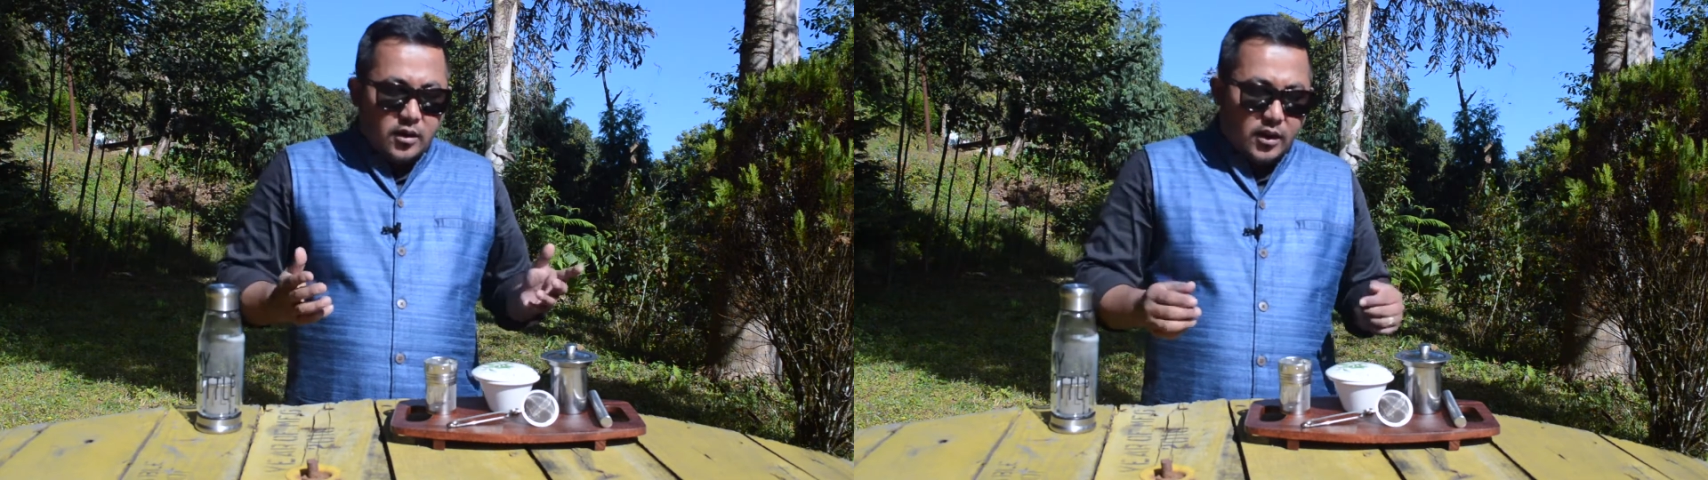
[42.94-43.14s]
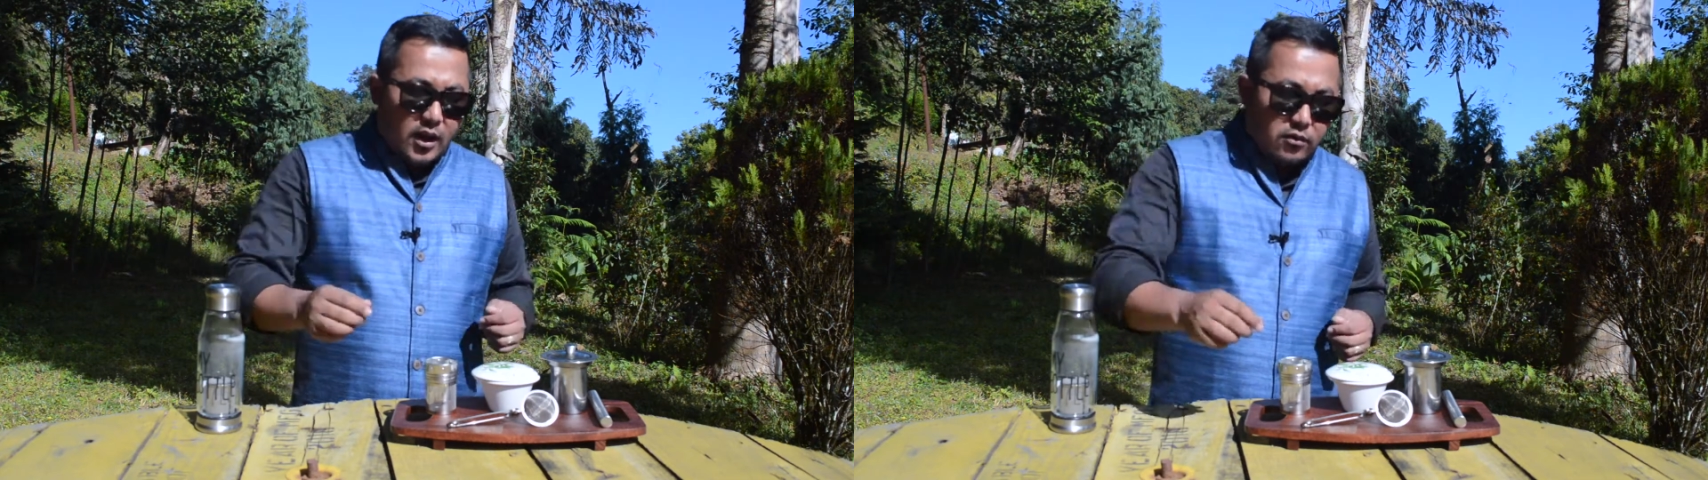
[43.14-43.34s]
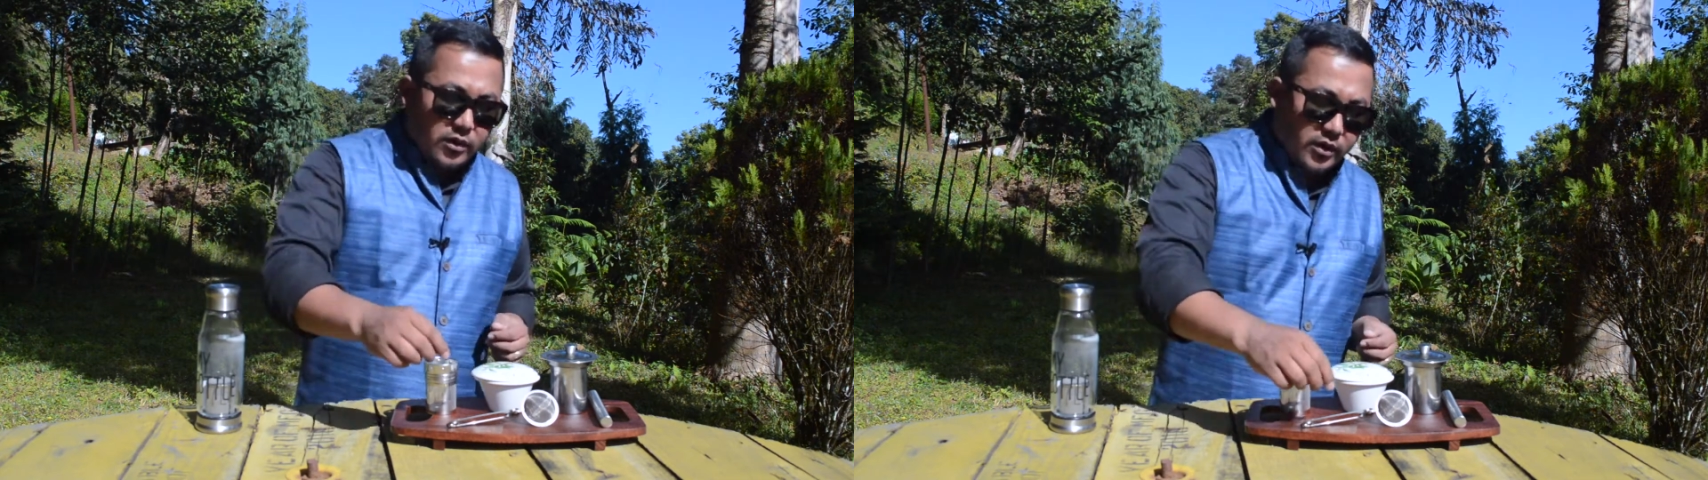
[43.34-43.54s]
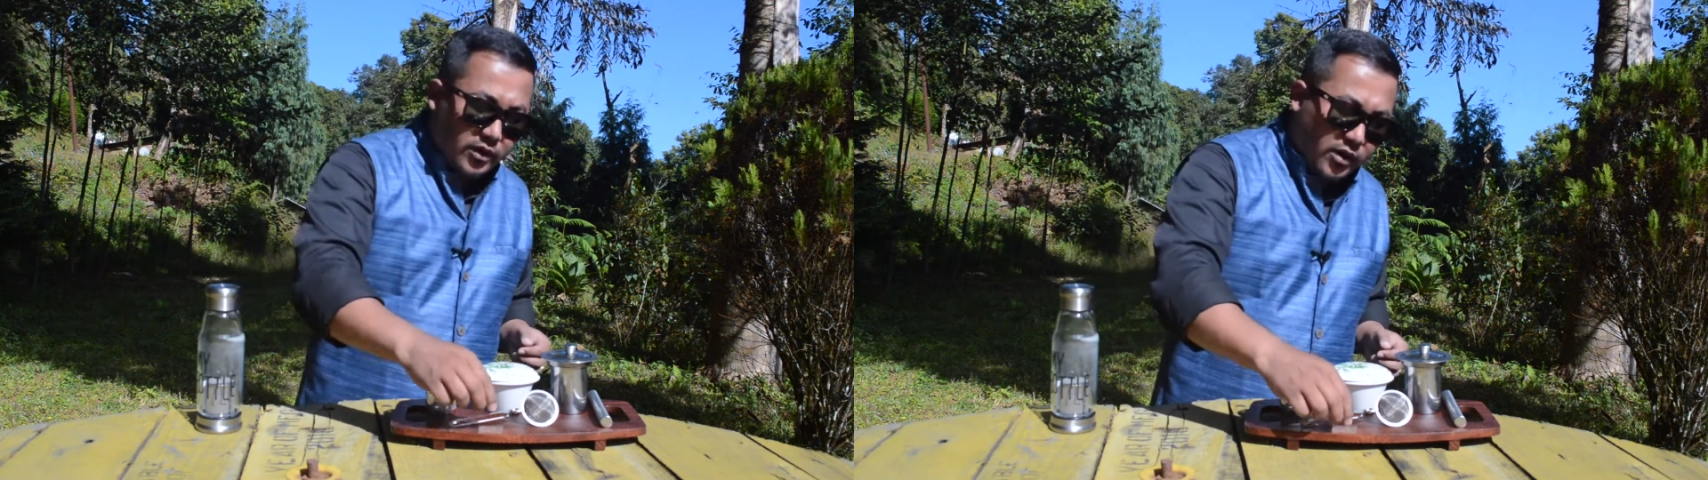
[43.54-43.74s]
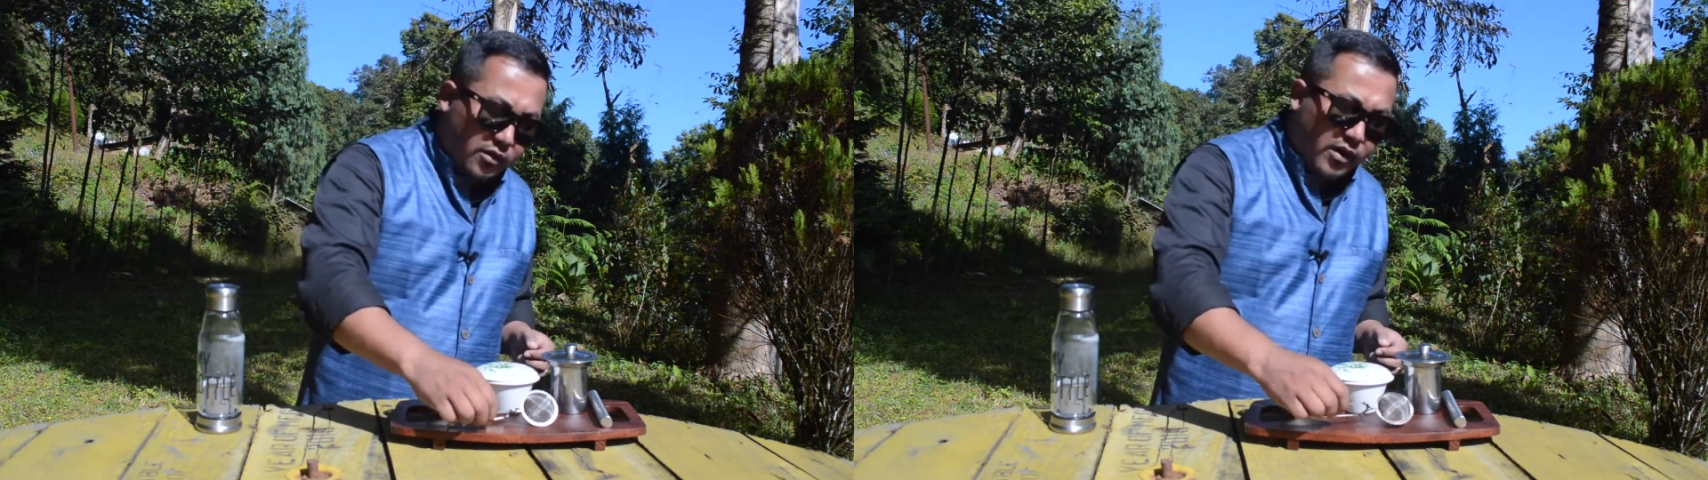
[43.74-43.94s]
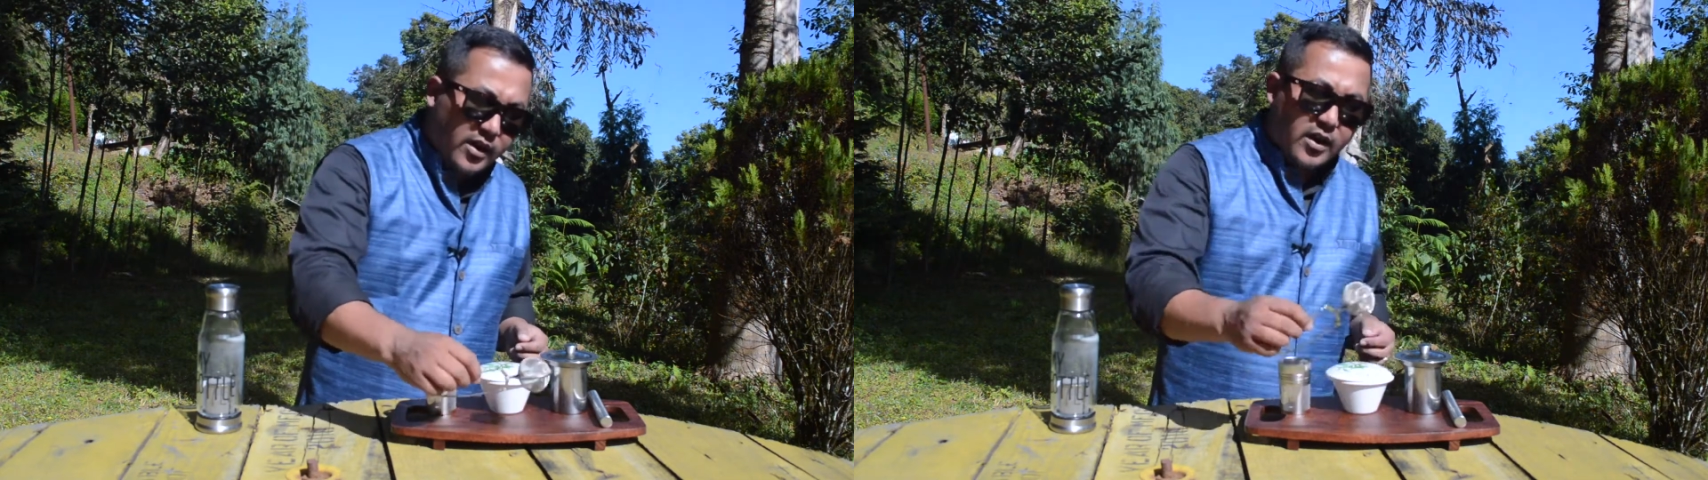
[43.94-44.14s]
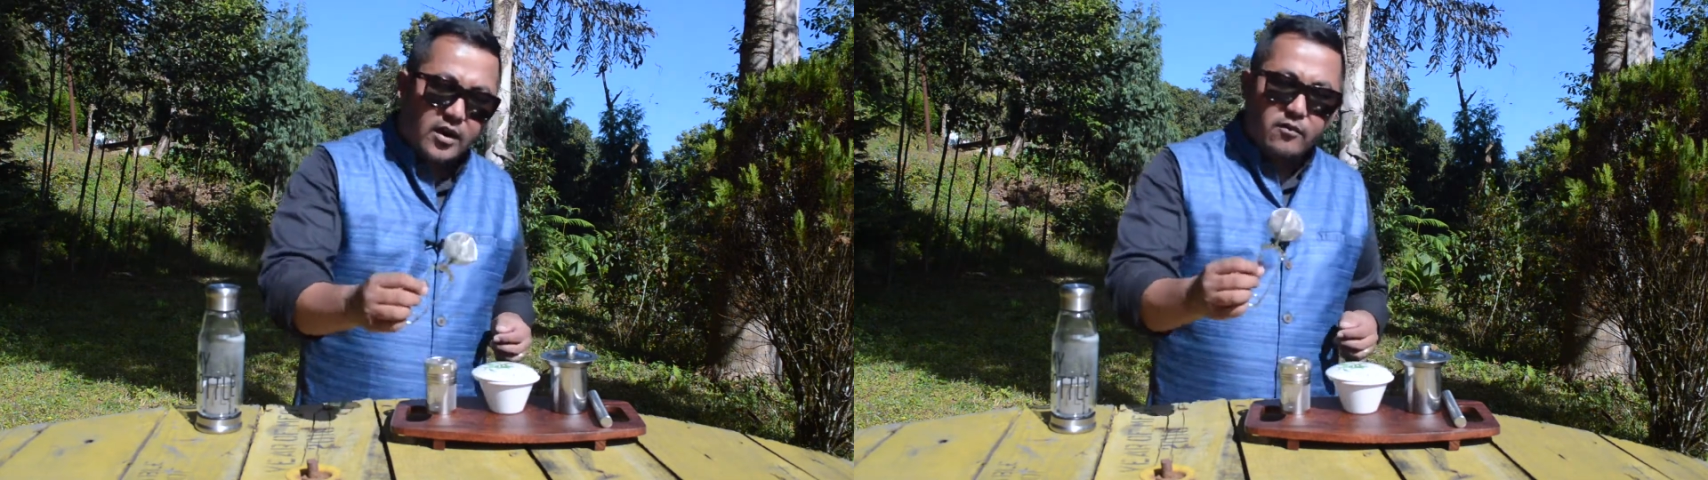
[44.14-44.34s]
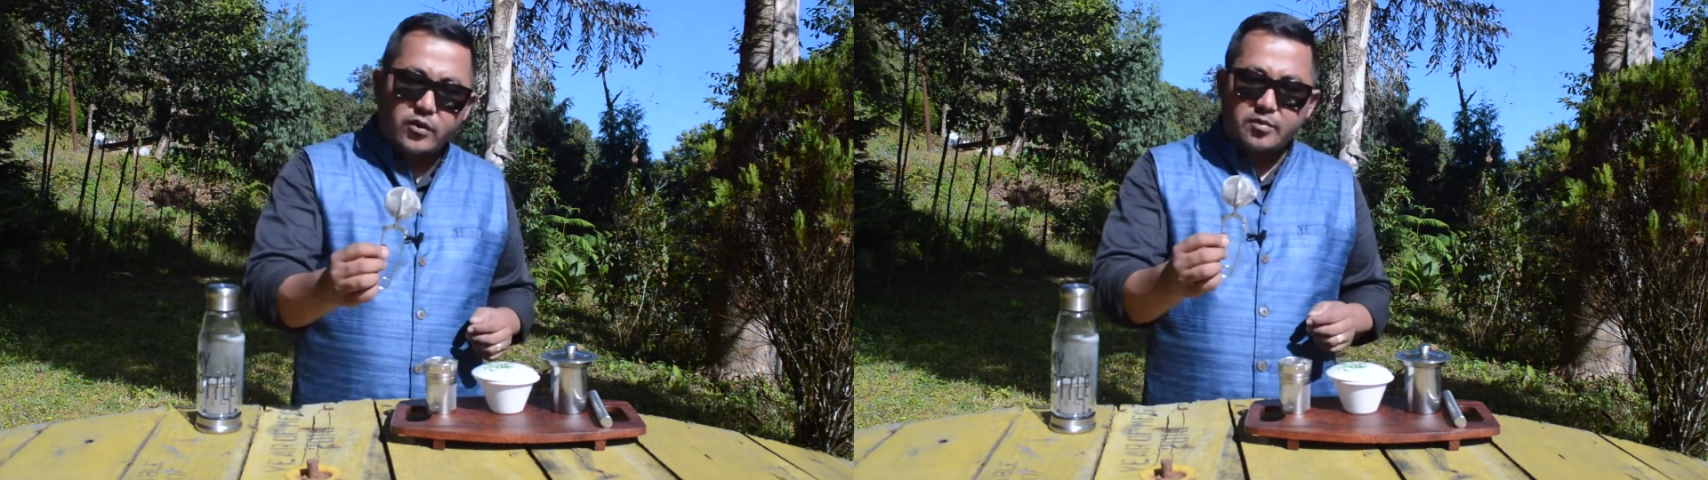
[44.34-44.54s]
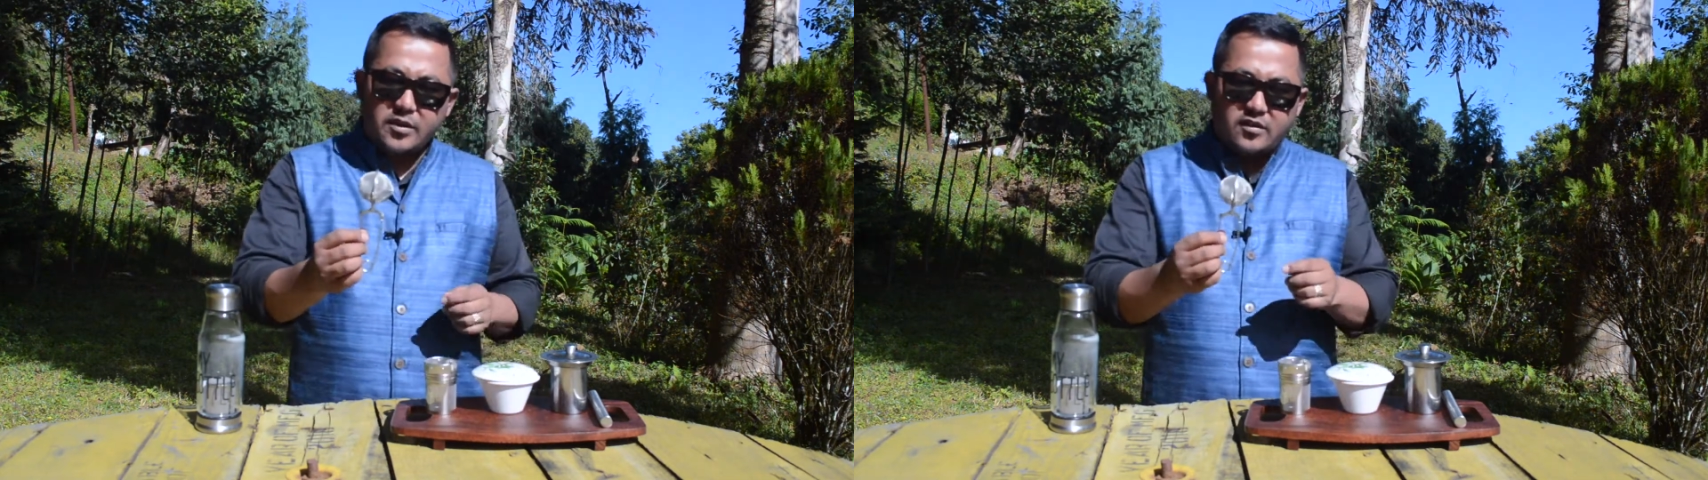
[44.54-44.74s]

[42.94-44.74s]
Now here I have with me,